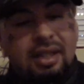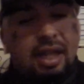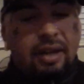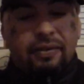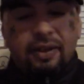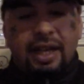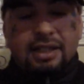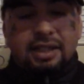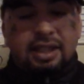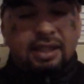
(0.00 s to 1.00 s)
a lot of
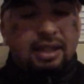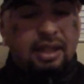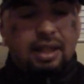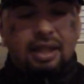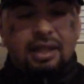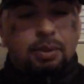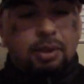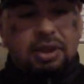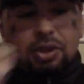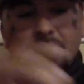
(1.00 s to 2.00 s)
flex in it. It's a
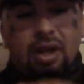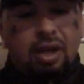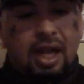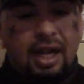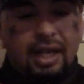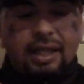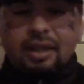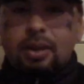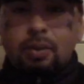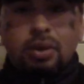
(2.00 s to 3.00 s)
real strong
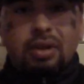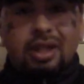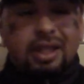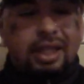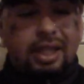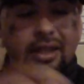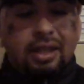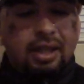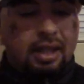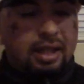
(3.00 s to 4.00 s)
line, real
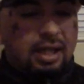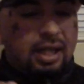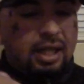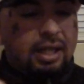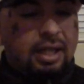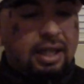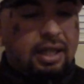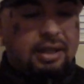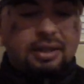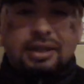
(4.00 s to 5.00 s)
clear, and
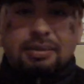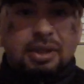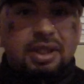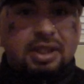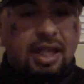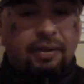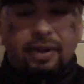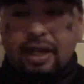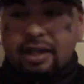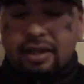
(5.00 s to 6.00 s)
some good stuff
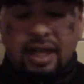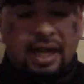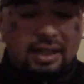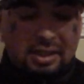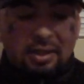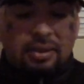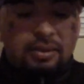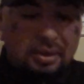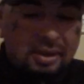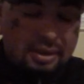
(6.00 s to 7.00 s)
right here, you guys. So
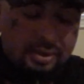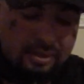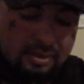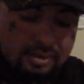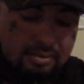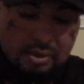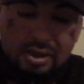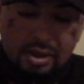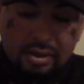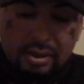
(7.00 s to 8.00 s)
let me
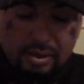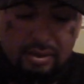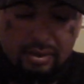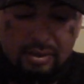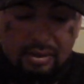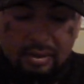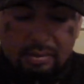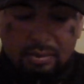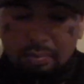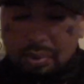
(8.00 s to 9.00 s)
show you.
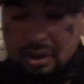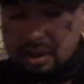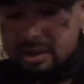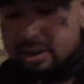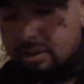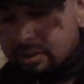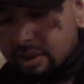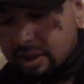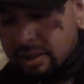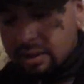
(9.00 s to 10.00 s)
I'm gonna put this on
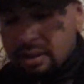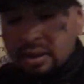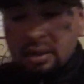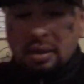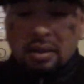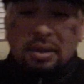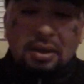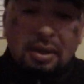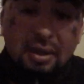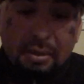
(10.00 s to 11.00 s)
here.
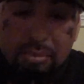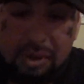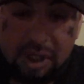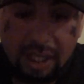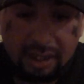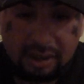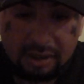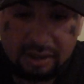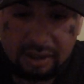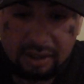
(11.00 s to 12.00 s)
I'm gonna tie
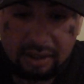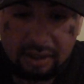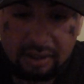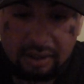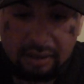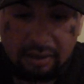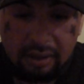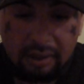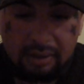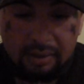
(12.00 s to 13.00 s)
this leader
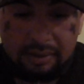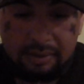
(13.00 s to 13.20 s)
on.